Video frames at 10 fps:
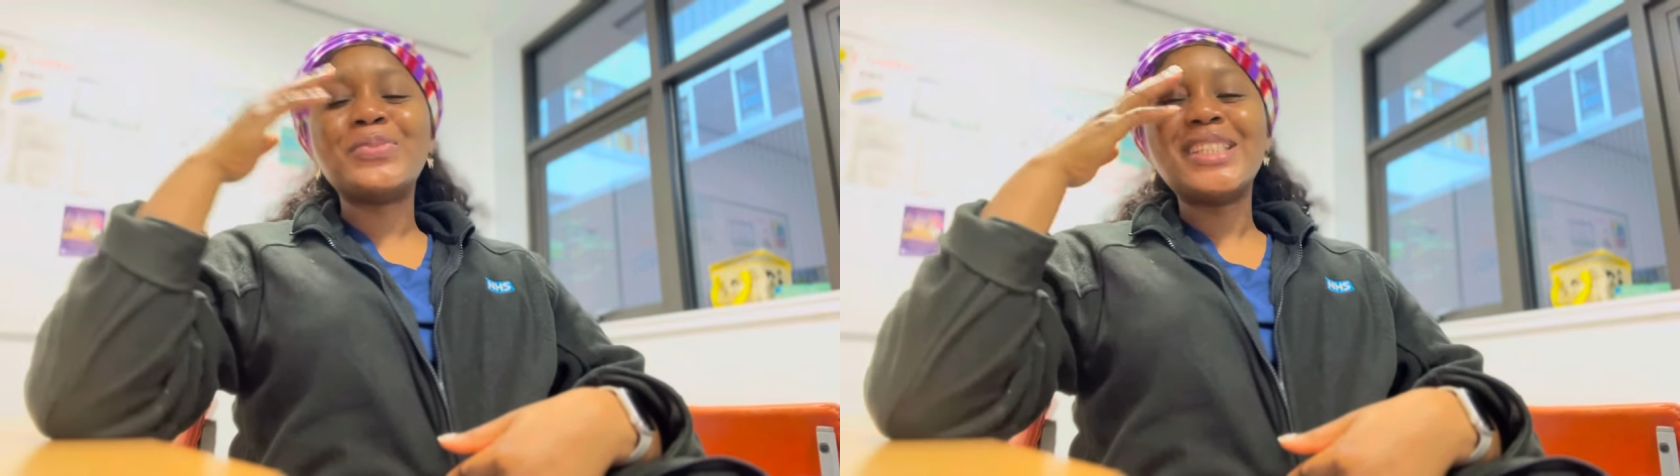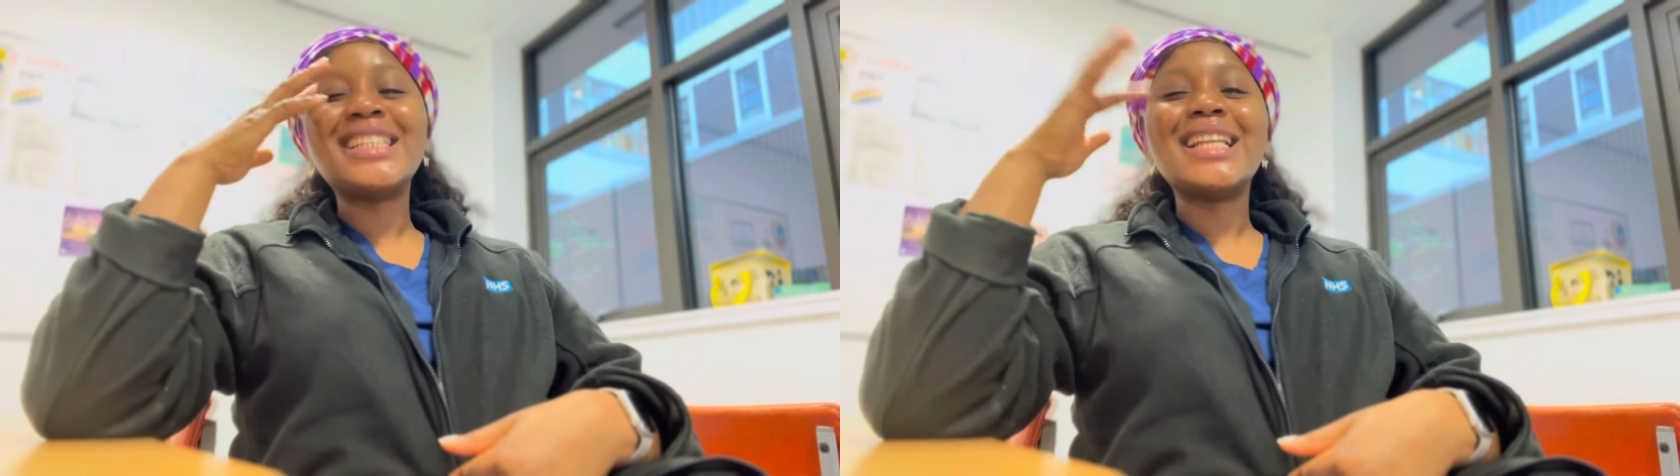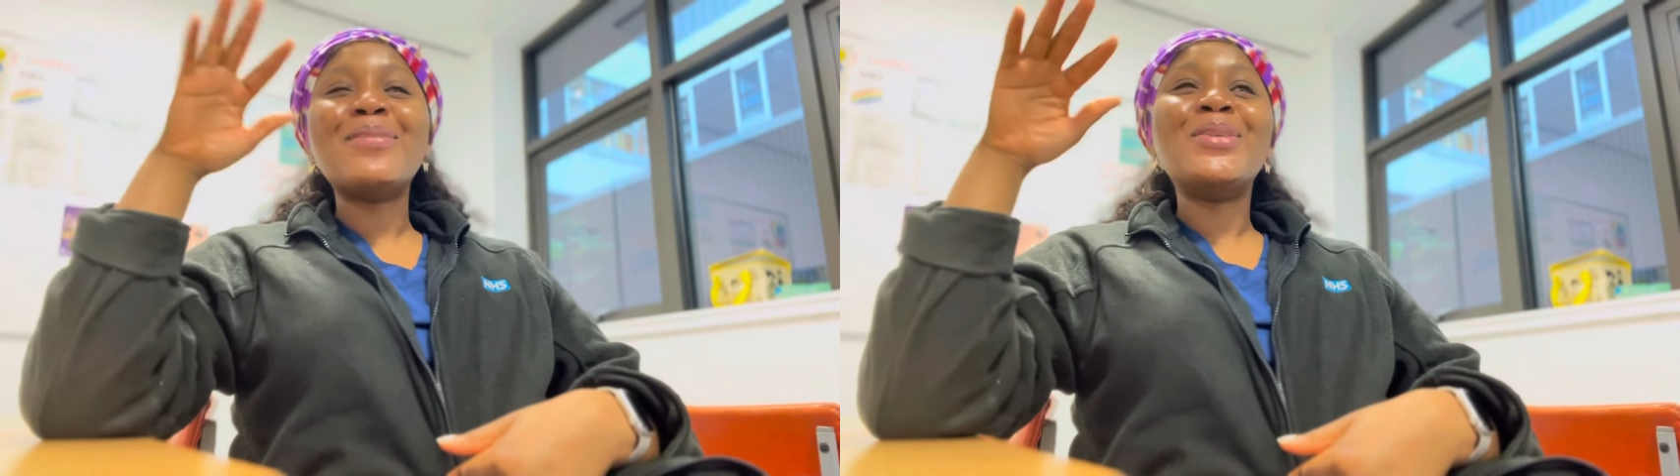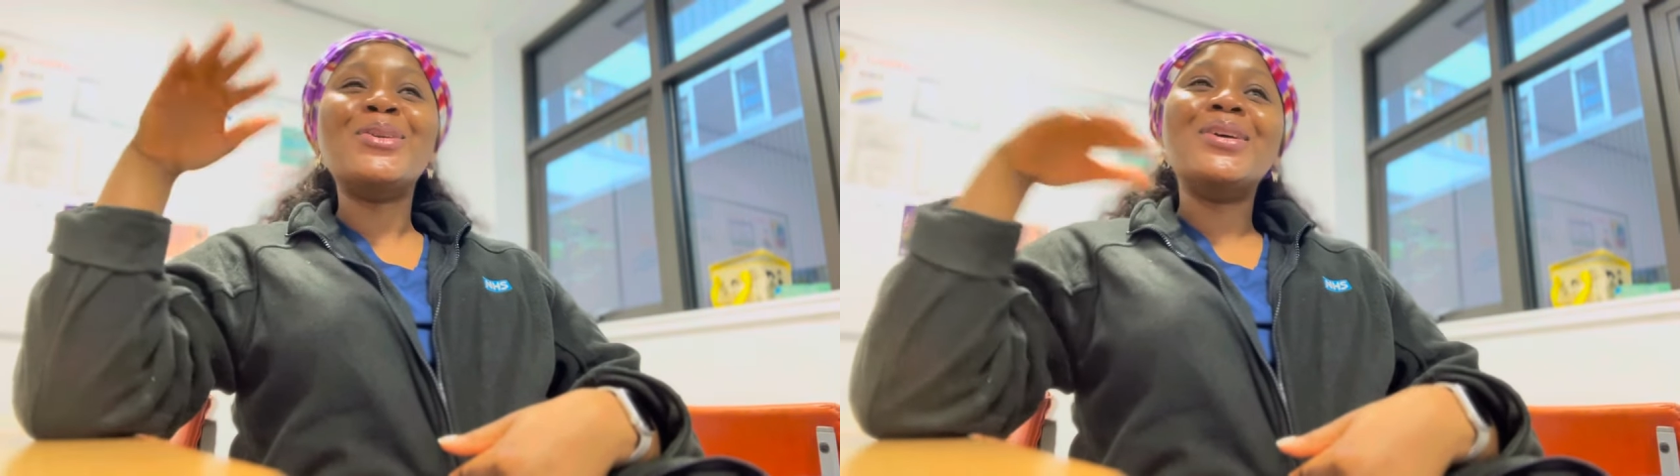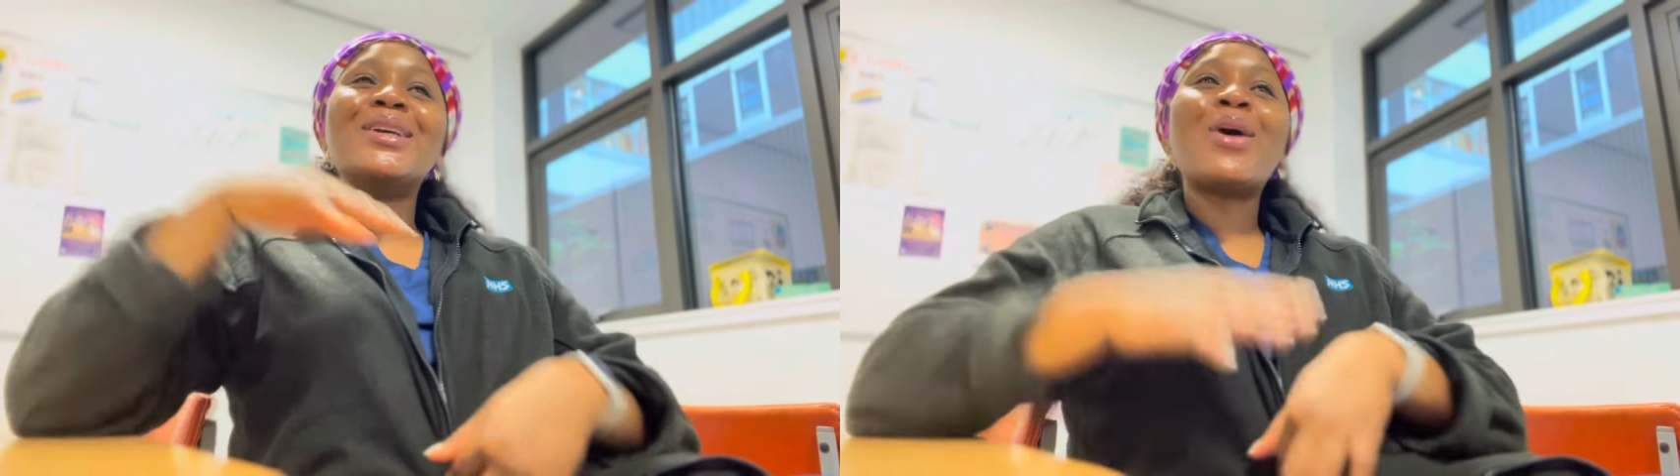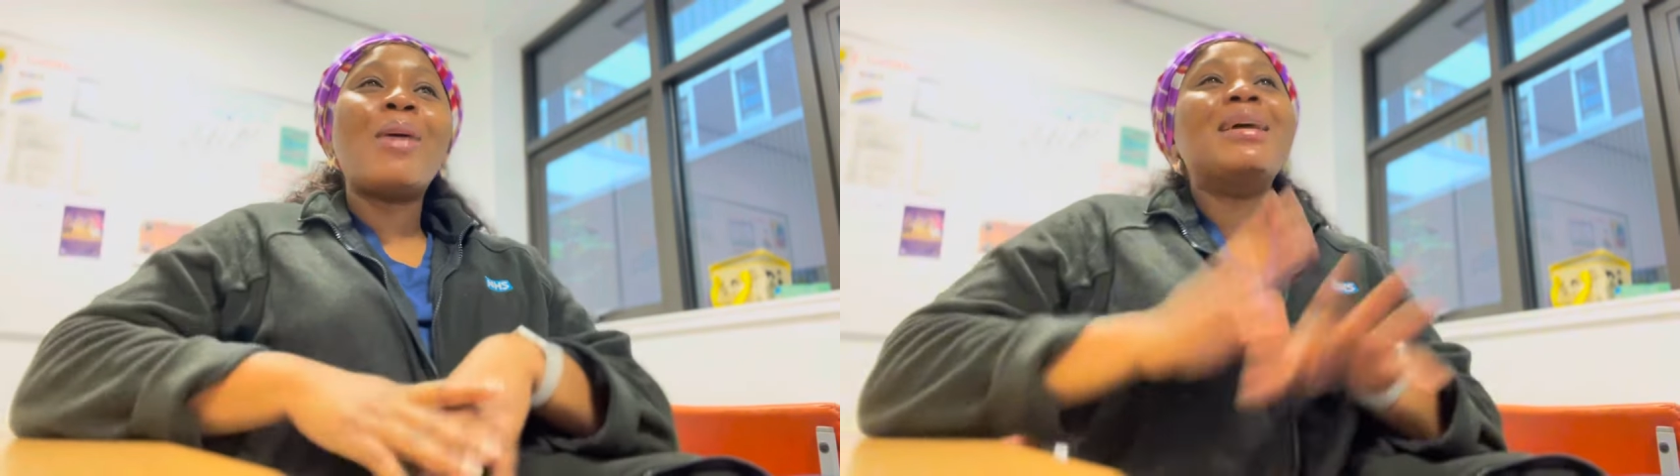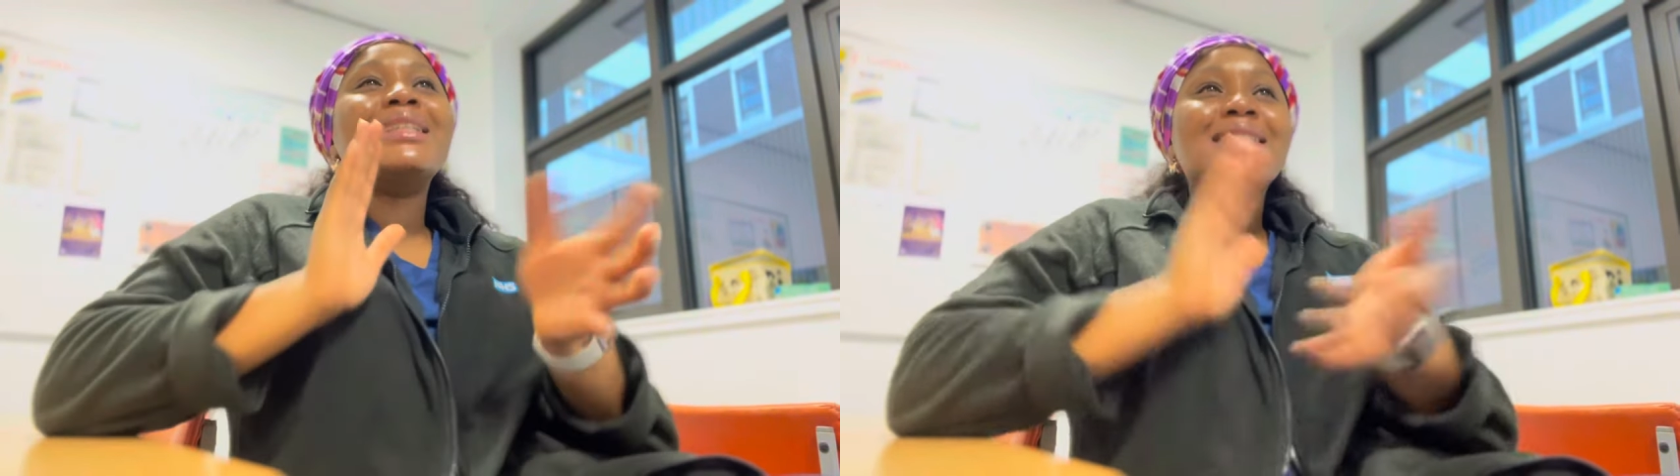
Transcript: please let me know in the comment